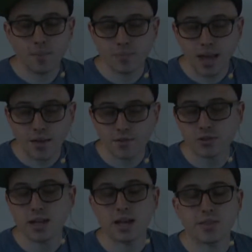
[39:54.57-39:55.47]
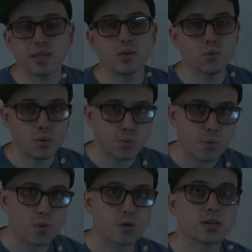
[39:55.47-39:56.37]
after death, he will
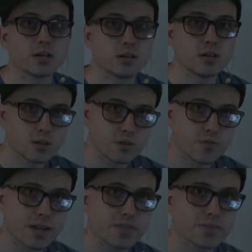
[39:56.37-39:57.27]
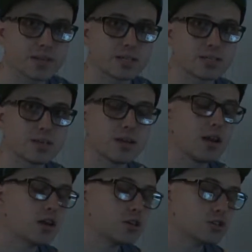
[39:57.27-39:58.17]
reward your faithfulness.
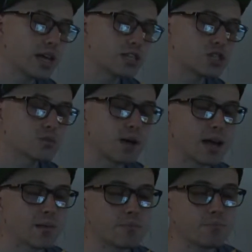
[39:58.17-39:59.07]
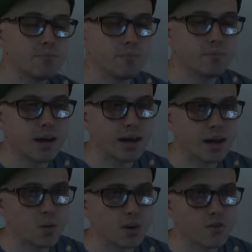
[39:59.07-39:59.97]
So that's just my
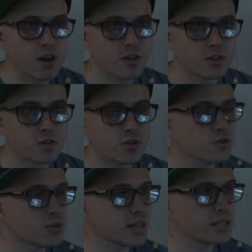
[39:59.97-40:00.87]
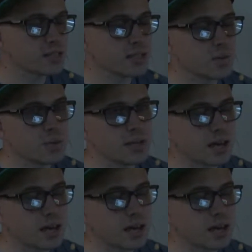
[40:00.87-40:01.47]
one of our youth lessons that we kind